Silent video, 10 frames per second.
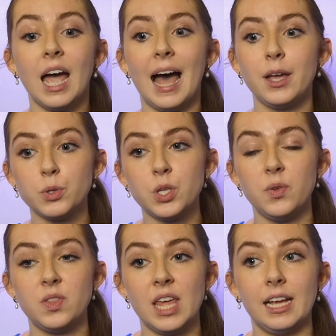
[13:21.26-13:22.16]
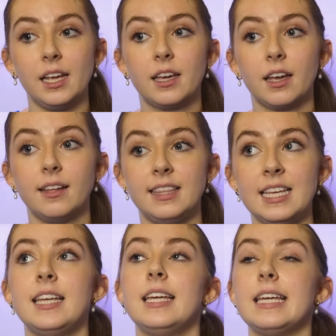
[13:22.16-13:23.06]
I also think
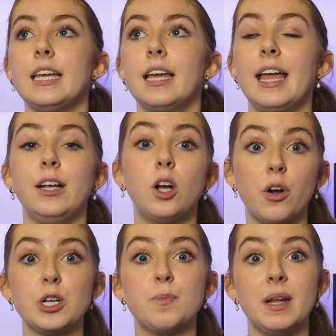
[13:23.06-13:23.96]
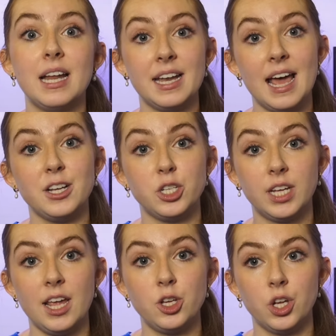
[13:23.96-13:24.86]
the encouragement and
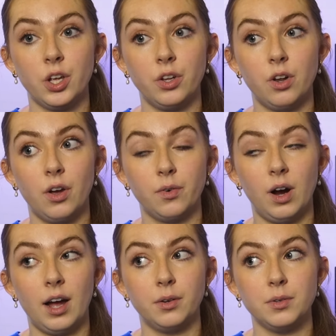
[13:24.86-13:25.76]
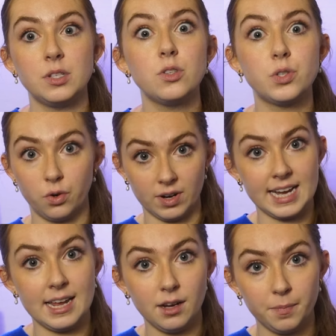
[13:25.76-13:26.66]
education around
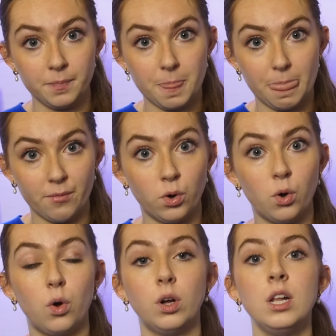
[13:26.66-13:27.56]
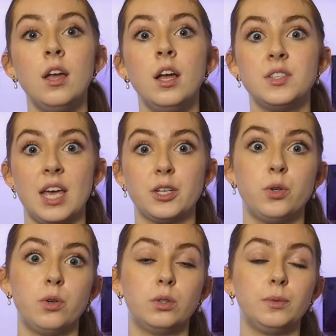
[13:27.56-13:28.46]
screening for
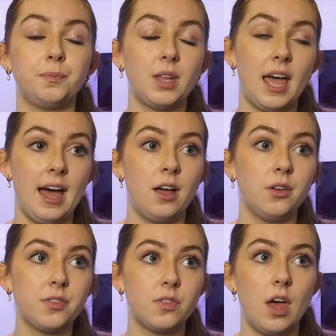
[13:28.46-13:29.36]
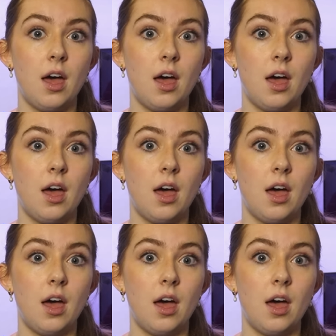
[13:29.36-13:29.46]
sexual health.